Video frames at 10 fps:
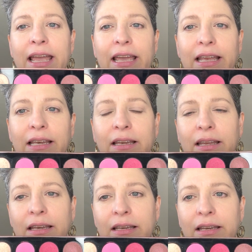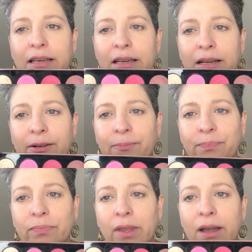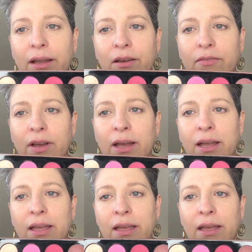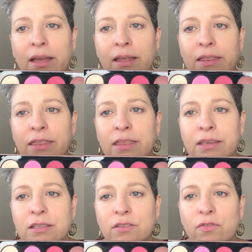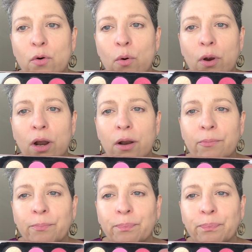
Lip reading: in kind of a, this four,